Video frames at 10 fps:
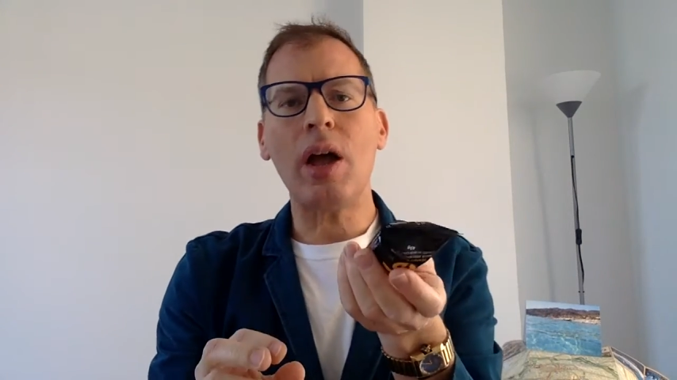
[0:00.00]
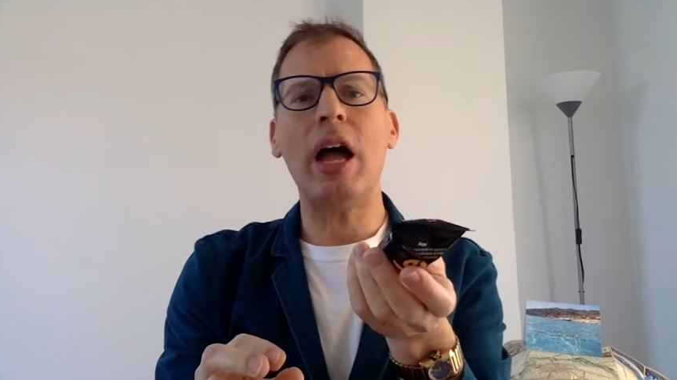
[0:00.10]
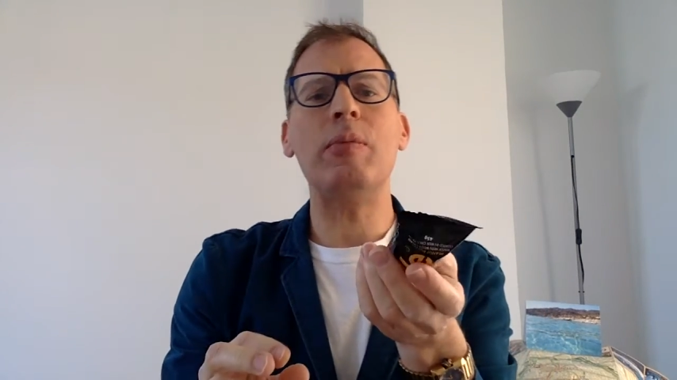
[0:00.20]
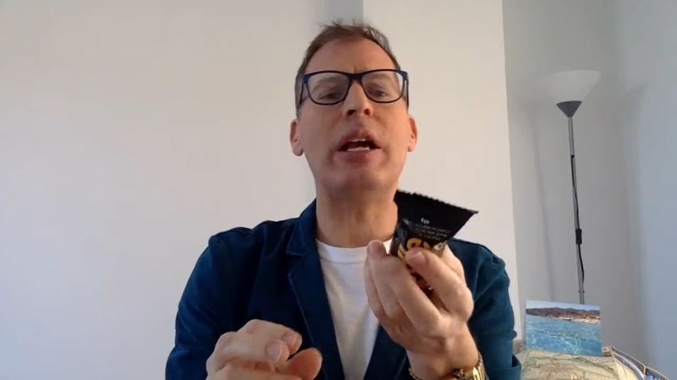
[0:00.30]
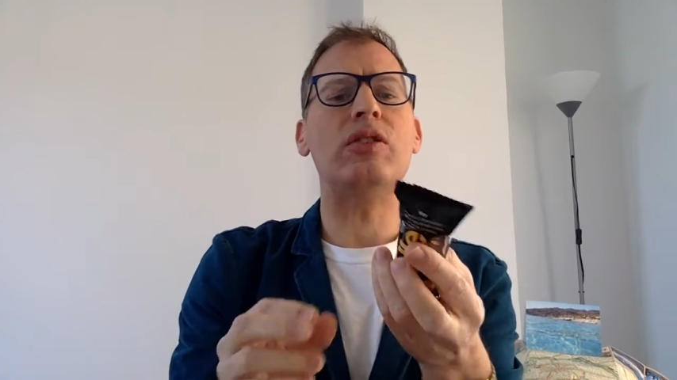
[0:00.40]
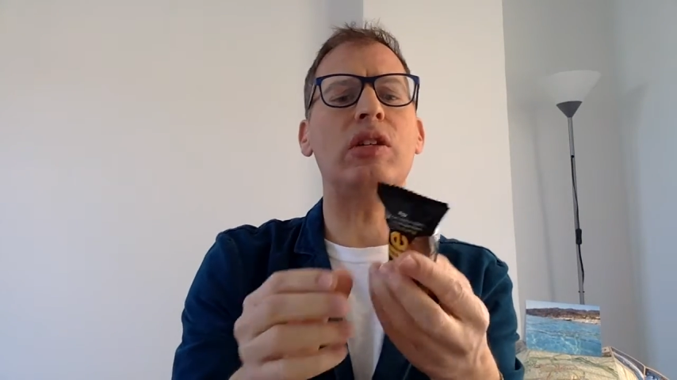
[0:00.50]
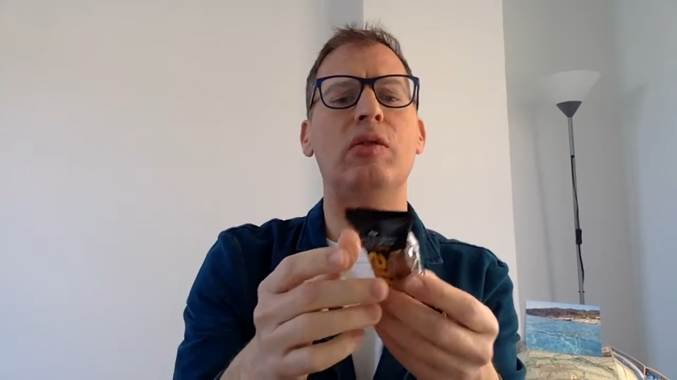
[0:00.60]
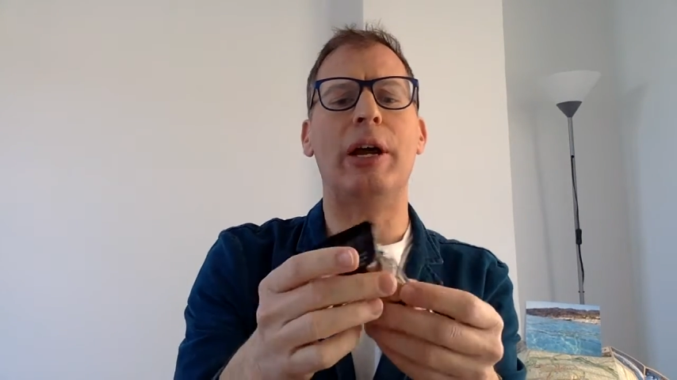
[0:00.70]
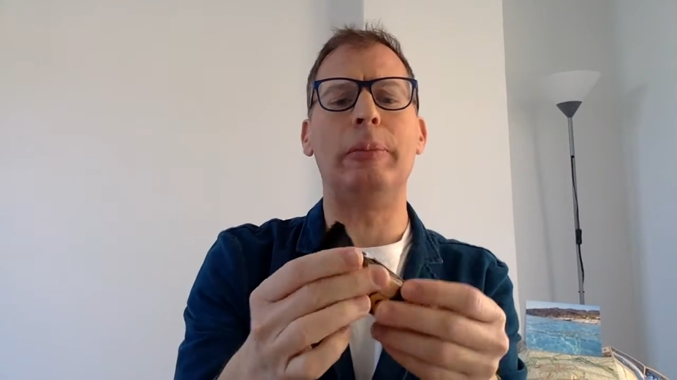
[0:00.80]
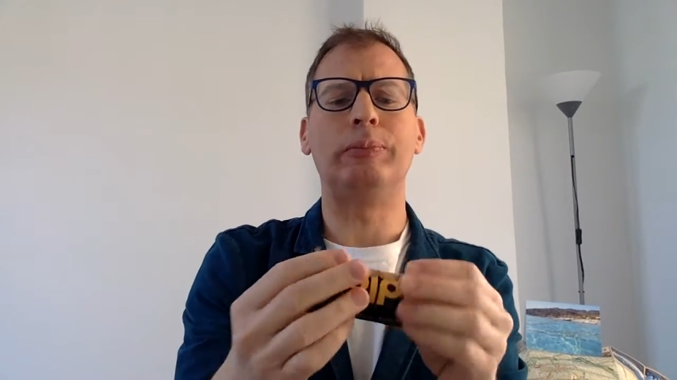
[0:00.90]
I'm guessing
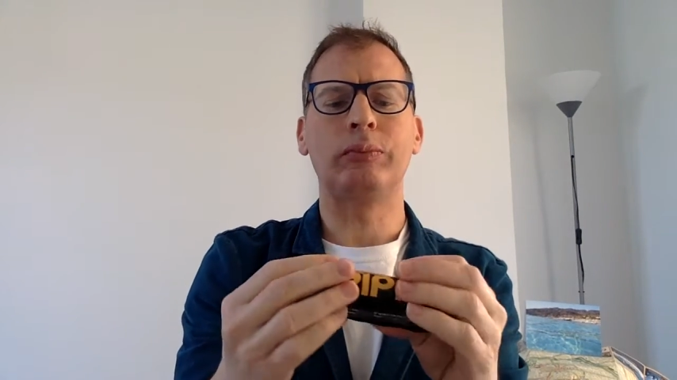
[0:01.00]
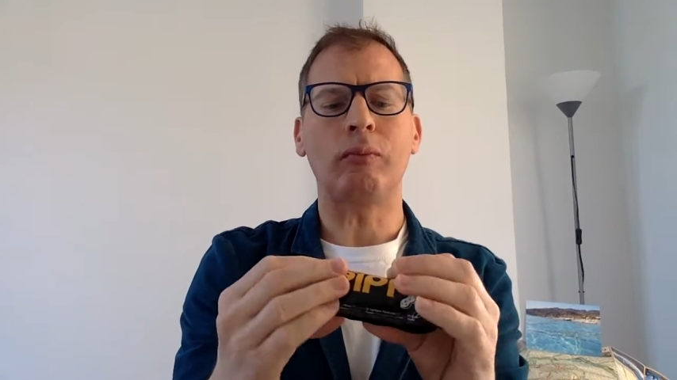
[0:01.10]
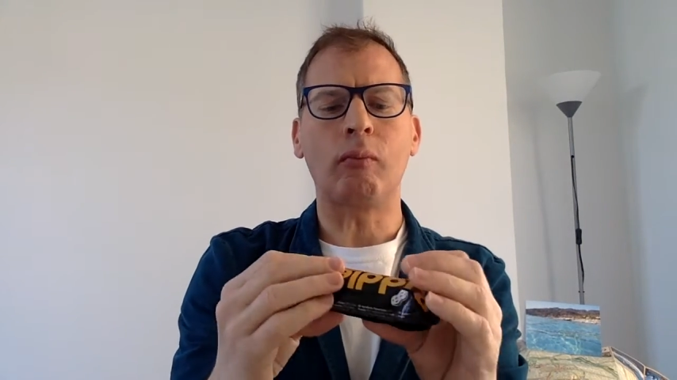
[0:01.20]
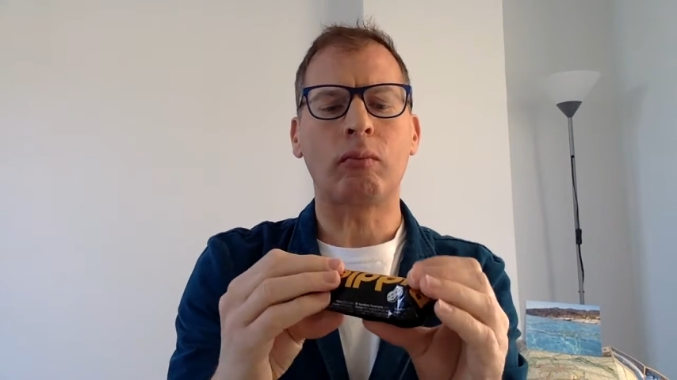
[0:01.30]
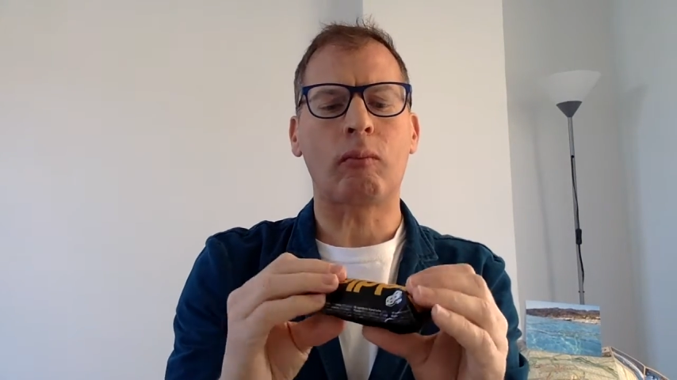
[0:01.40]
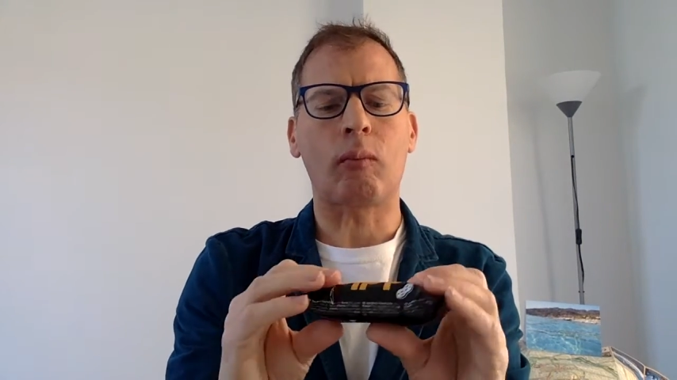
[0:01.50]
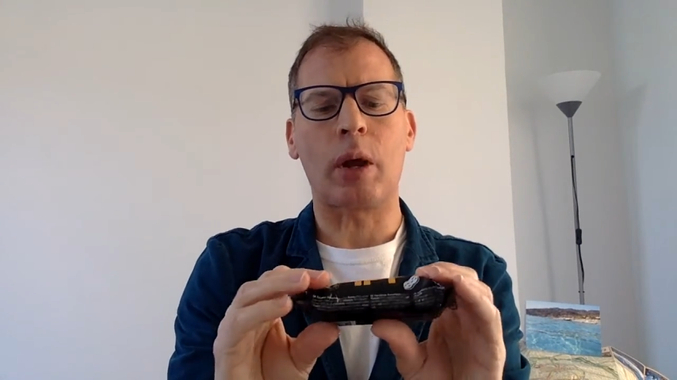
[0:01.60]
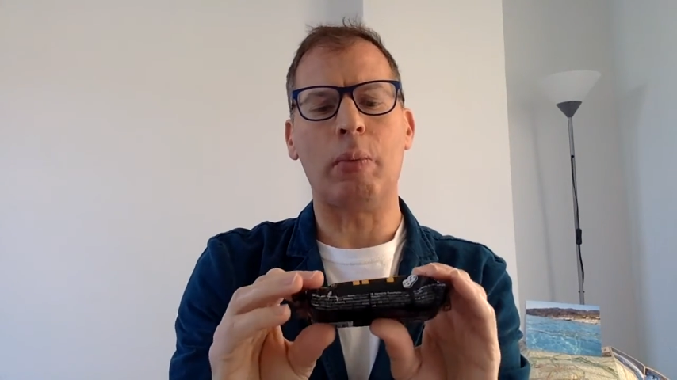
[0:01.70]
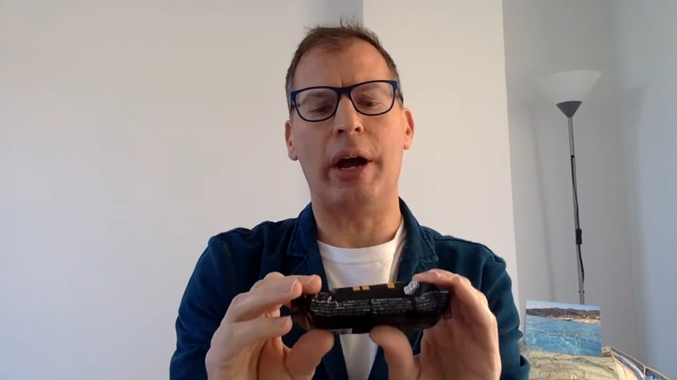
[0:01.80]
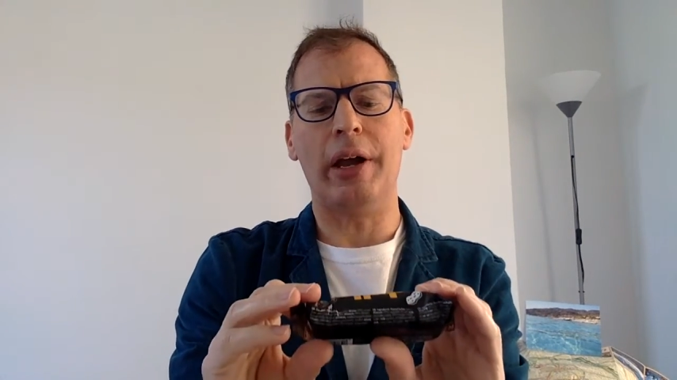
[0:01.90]
that
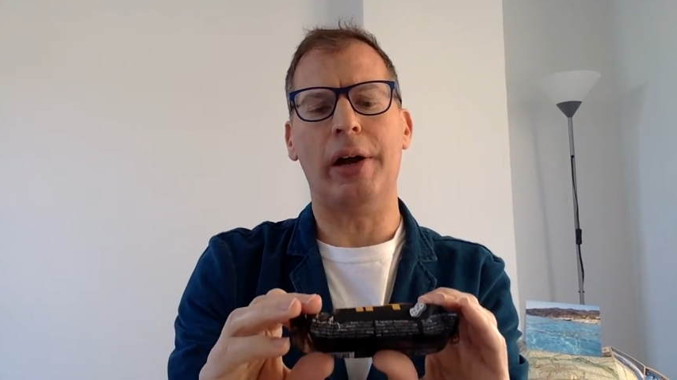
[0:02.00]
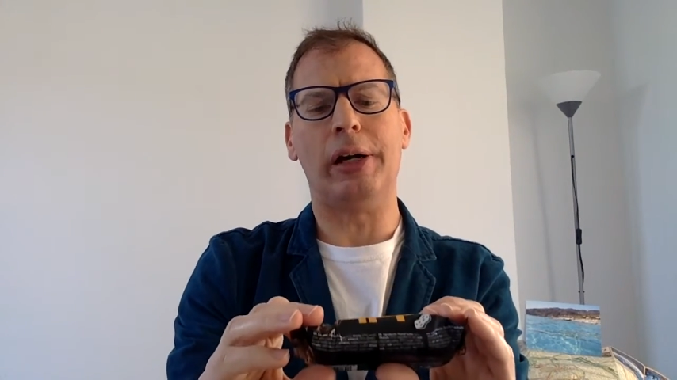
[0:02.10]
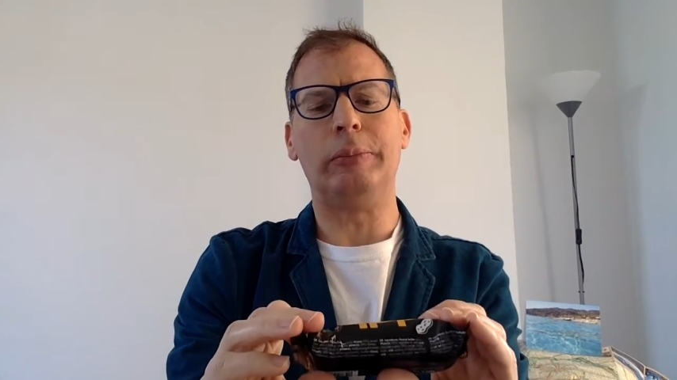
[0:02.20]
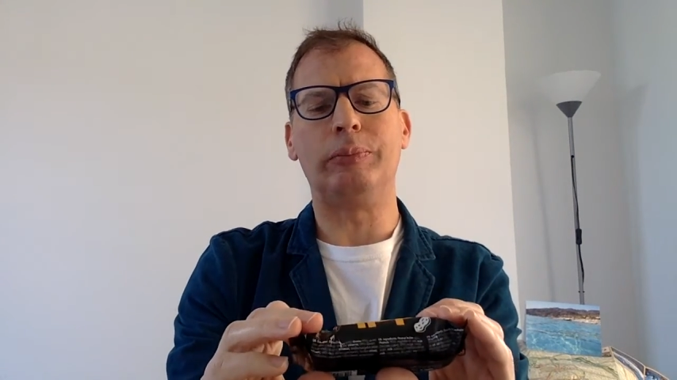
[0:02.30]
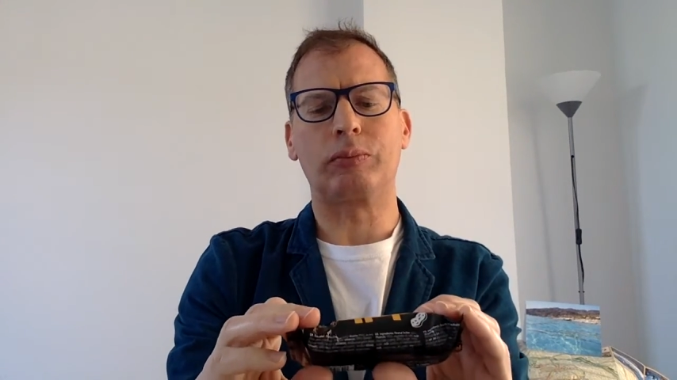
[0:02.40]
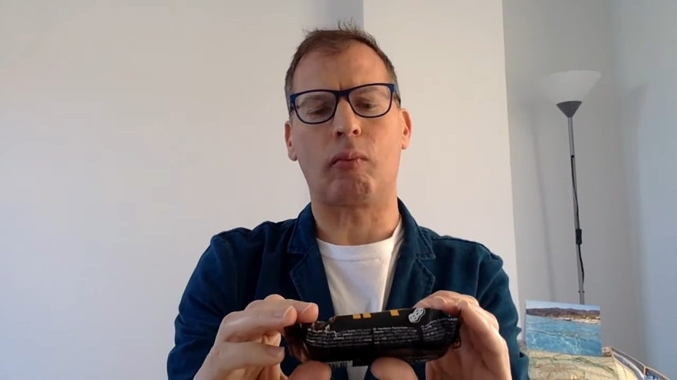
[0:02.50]
my um,